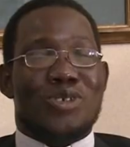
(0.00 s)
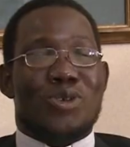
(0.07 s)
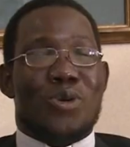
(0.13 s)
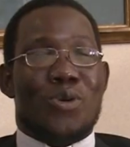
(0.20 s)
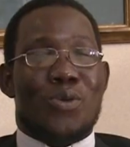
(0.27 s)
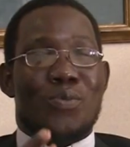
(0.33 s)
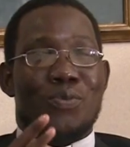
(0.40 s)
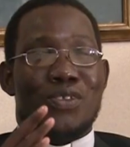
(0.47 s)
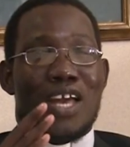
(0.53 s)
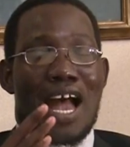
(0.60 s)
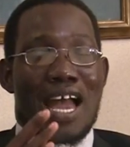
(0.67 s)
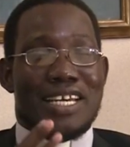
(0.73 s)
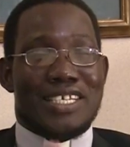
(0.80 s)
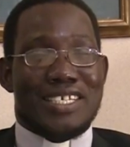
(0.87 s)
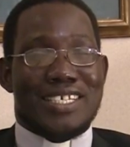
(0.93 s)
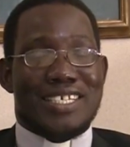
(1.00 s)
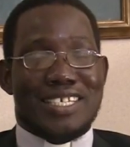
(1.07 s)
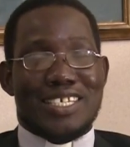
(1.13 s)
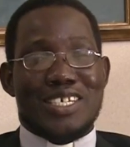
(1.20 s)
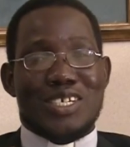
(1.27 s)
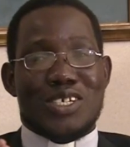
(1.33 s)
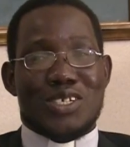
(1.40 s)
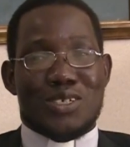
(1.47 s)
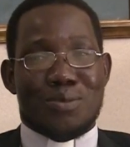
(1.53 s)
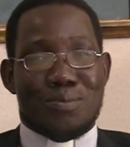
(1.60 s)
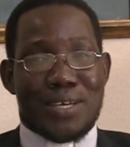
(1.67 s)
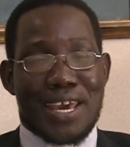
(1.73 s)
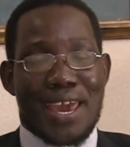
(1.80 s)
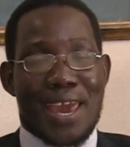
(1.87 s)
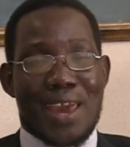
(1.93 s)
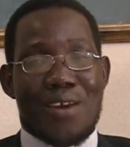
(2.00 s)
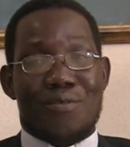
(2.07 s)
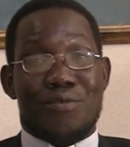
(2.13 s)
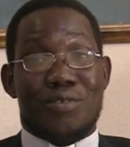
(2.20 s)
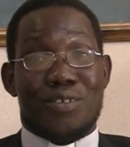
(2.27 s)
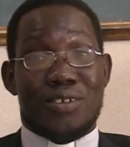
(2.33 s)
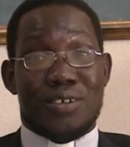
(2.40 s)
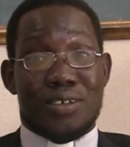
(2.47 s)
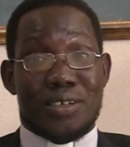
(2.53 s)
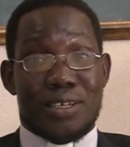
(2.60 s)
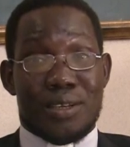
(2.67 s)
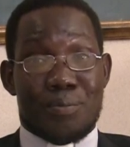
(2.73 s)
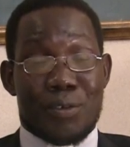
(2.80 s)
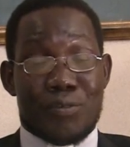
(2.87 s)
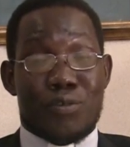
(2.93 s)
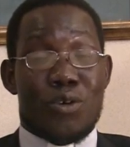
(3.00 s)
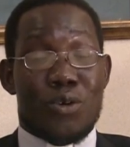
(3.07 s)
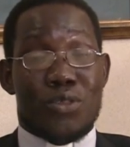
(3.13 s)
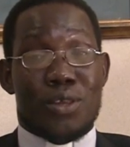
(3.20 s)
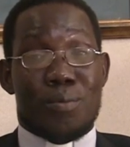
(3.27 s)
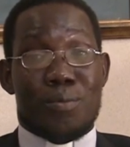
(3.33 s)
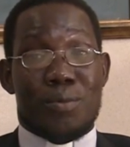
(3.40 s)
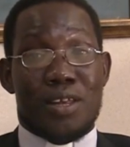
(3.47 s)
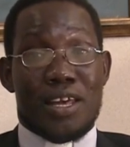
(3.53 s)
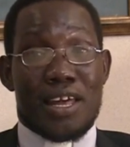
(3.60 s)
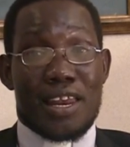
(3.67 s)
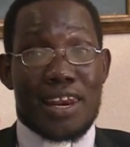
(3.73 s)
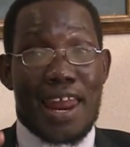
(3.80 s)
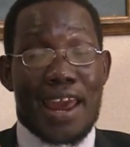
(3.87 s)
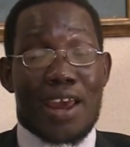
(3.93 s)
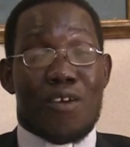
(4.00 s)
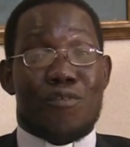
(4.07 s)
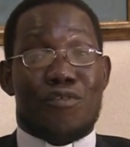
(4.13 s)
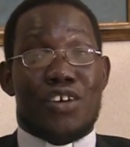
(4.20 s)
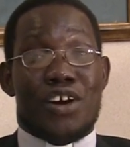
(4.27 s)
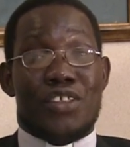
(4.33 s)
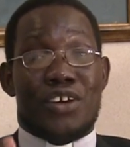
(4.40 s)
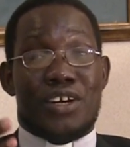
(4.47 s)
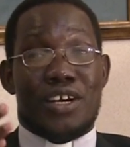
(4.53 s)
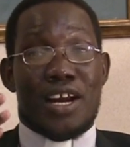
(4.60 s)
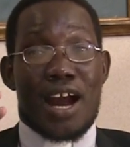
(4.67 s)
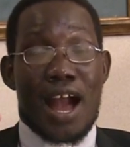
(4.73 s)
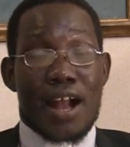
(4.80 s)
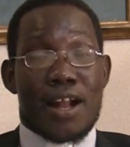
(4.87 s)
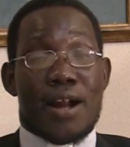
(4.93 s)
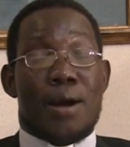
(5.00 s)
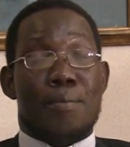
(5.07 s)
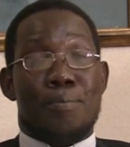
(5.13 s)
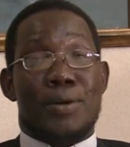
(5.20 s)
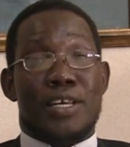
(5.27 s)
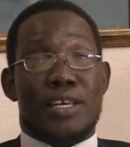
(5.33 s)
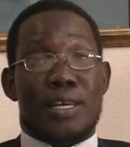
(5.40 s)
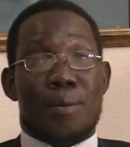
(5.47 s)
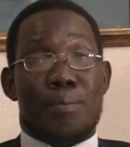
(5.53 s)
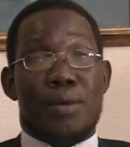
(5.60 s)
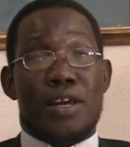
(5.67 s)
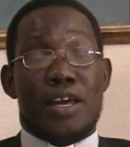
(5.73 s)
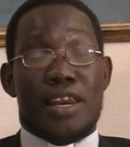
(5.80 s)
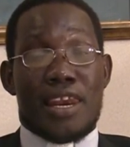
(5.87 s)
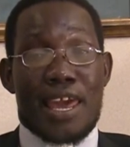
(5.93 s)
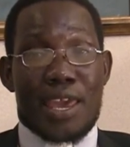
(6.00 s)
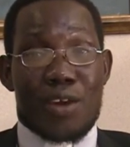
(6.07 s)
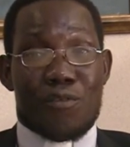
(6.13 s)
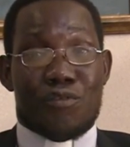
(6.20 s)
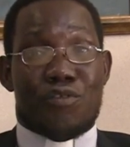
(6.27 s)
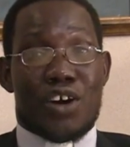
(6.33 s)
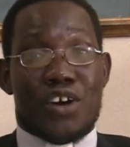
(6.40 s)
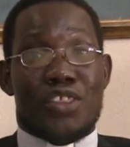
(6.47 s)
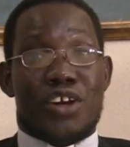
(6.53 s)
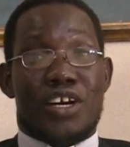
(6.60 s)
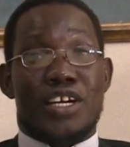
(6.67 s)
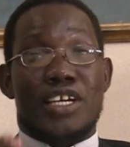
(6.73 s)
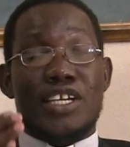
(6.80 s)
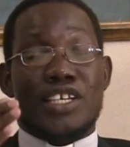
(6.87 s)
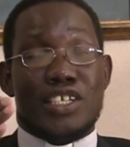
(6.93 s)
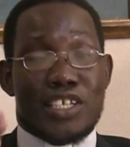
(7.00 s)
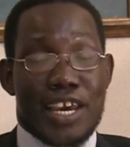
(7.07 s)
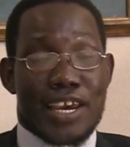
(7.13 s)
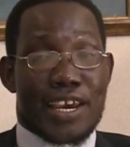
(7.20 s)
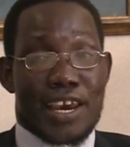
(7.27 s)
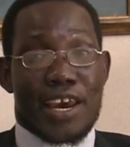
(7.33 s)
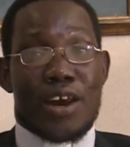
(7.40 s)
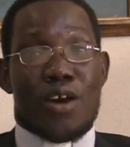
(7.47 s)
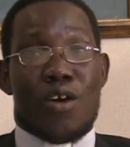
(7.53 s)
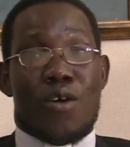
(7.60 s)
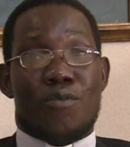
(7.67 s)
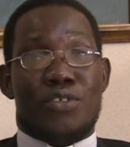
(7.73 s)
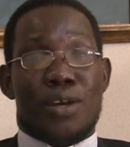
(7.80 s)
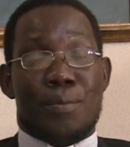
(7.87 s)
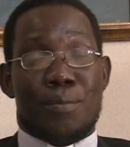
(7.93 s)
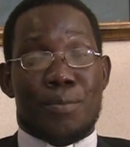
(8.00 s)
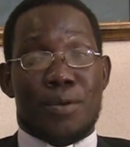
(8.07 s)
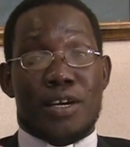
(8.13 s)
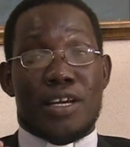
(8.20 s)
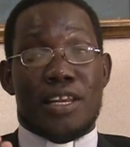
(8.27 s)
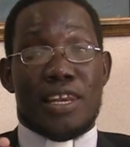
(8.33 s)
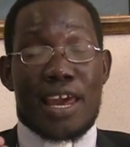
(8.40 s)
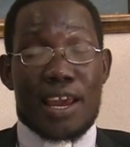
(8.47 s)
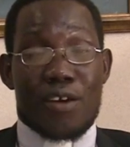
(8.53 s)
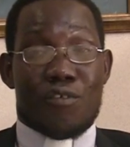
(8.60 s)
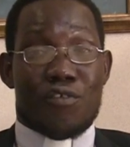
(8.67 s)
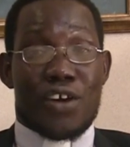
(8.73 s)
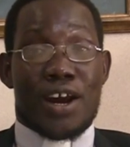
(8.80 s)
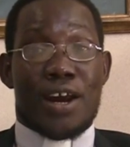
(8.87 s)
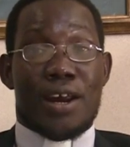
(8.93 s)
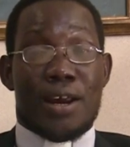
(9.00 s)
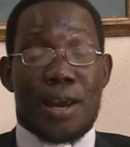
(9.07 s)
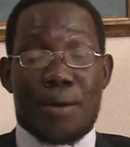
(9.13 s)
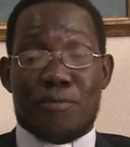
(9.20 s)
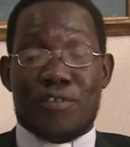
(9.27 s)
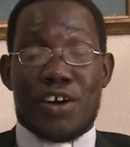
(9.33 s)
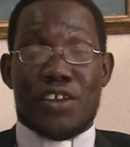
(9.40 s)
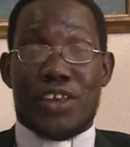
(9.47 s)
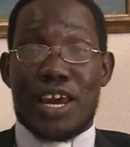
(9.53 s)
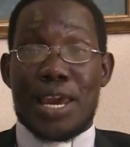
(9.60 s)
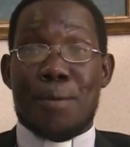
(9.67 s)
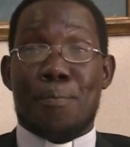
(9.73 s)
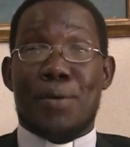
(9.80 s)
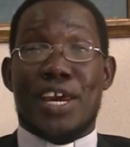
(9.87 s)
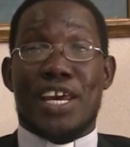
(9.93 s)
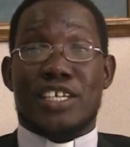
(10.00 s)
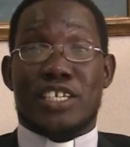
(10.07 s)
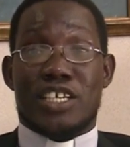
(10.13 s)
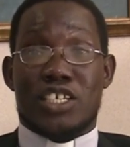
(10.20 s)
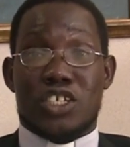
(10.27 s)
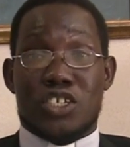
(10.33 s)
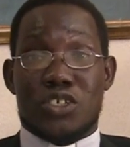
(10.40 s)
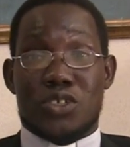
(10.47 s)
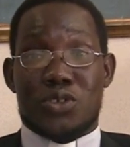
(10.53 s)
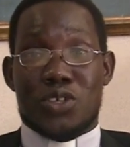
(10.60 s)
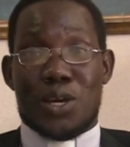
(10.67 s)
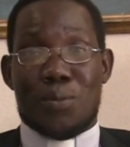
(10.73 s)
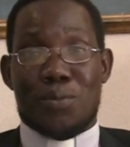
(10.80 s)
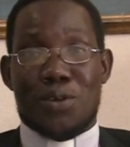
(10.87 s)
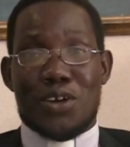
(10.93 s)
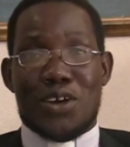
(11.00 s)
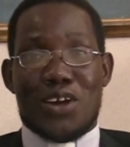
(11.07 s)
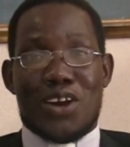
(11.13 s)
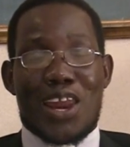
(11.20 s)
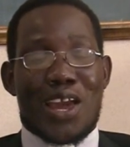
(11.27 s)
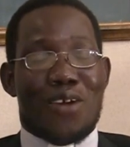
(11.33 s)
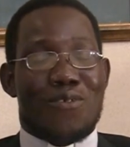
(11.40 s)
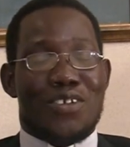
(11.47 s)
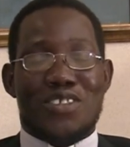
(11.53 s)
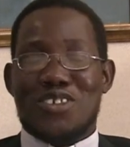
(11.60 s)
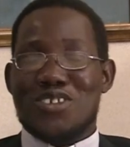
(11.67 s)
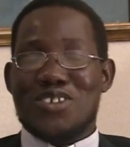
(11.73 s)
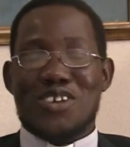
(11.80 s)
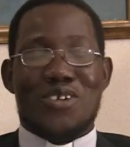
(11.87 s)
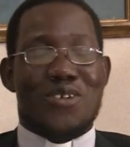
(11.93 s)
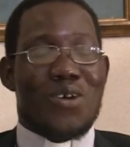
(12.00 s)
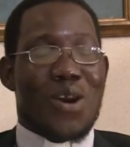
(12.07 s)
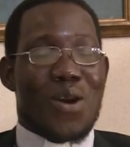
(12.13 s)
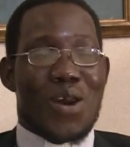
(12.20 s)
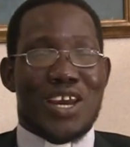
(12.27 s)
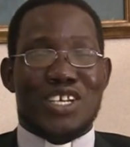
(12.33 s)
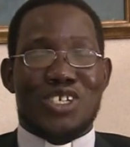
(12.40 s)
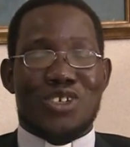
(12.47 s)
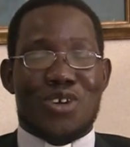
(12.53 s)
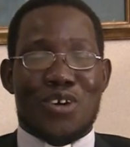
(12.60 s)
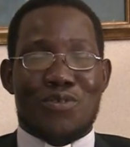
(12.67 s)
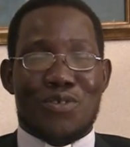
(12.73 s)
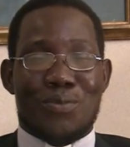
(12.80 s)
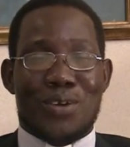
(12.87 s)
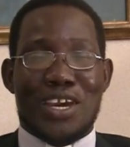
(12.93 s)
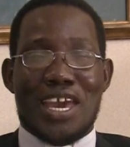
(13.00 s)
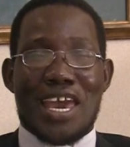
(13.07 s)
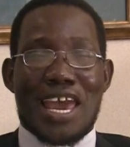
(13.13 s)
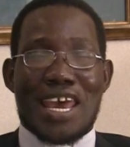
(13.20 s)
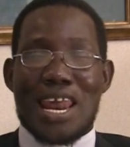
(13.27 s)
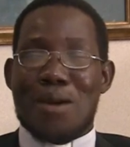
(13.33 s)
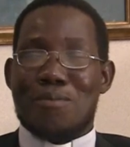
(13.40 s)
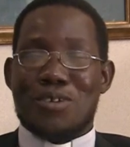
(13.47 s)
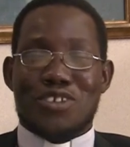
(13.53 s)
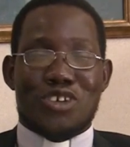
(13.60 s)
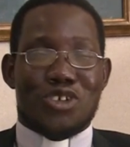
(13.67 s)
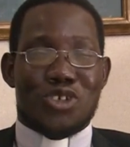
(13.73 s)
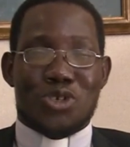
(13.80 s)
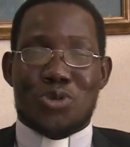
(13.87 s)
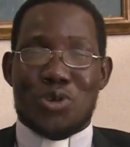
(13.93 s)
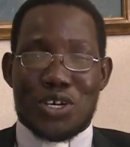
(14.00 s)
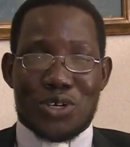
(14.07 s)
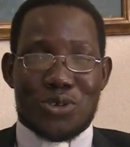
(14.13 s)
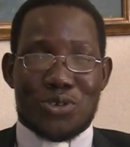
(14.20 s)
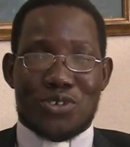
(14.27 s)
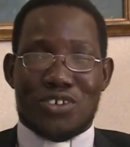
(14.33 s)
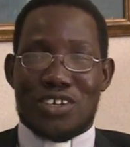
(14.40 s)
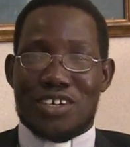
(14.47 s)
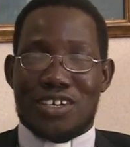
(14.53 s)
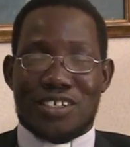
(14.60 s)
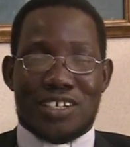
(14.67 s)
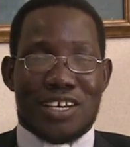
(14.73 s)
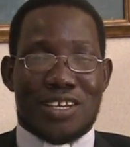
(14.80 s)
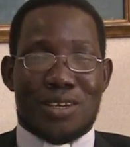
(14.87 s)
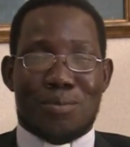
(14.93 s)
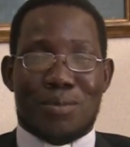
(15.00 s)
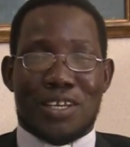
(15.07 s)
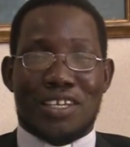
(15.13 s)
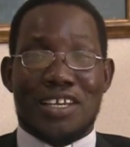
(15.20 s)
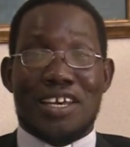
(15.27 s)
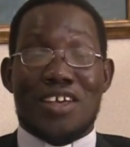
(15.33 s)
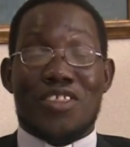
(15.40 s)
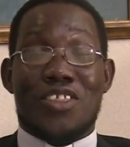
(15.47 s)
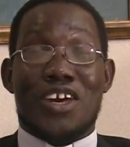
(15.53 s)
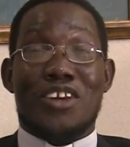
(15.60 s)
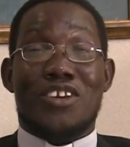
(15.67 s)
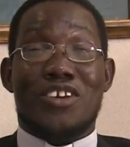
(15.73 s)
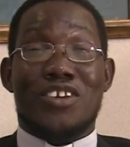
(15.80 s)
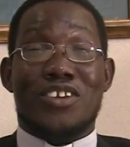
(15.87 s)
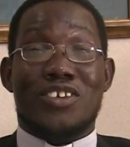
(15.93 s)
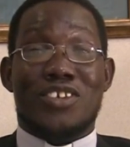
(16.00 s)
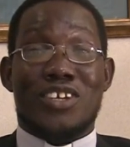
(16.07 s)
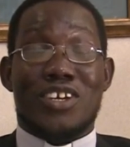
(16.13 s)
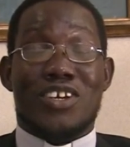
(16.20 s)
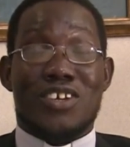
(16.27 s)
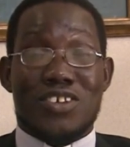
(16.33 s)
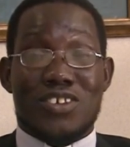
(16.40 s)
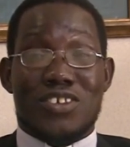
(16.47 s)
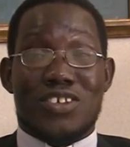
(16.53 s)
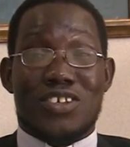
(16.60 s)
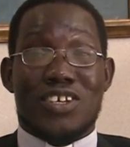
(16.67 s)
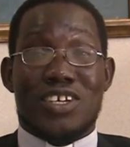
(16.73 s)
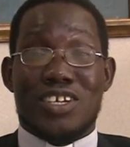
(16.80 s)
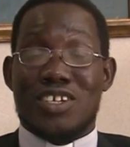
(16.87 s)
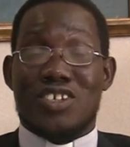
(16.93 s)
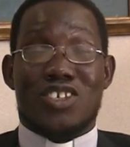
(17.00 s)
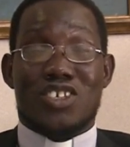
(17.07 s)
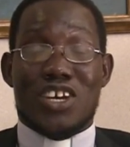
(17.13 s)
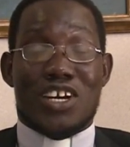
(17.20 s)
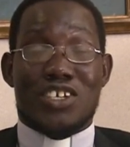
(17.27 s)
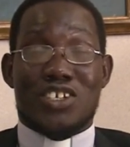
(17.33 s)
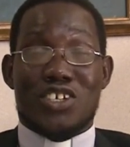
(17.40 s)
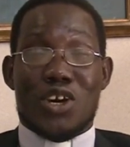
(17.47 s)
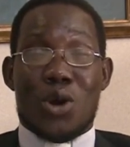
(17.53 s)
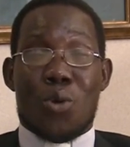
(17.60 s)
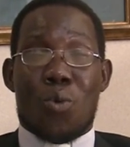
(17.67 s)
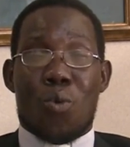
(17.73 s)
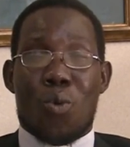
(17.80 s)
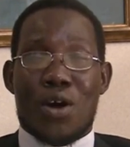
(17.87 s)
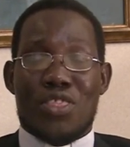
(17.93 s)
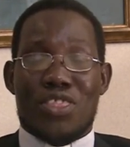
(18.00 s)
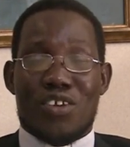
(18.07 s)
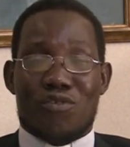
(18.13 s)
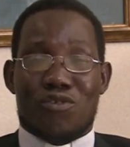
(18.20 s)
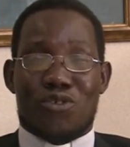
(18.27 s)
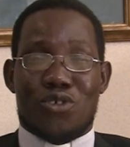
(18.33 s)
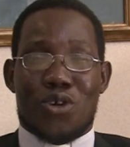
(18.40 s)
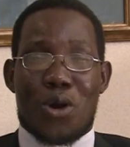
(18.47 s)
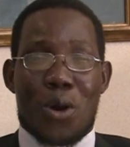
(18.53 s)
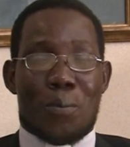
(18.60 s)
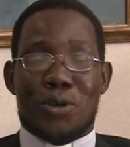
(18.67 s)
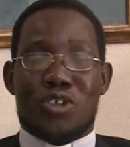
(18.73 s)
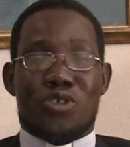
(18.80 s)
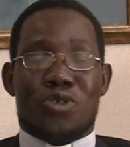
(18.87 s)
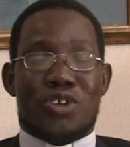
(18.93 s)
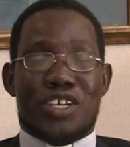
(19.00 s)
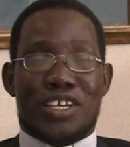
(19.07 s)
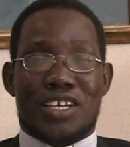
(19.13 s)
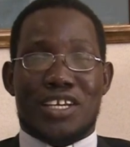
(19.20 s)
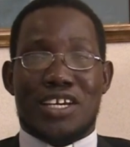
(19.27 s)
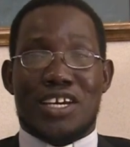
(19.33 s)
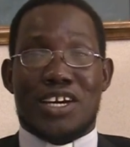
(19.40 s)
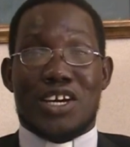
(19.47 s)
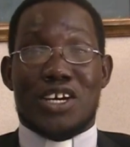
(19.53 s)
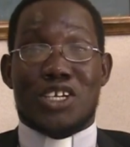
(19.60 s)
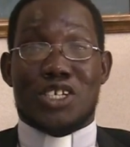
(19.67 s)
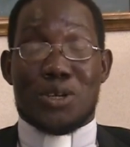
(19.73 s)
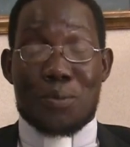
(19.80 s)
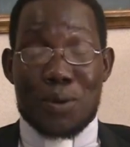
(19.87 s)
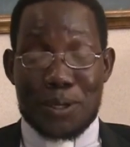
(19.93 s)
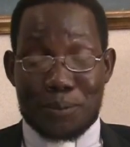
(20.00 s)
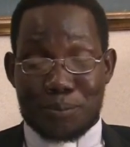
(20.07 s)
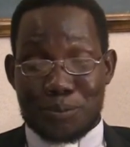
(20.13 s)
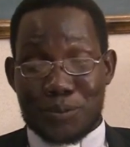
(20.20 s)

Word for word: So I need to behave before them like a father, accompany them like a father, take care of them like a, fa- a father, and pay attention to them like a father. This is a great joy for me. And I must assure you, gentlemen, that this is such a wonderful opportunity to me.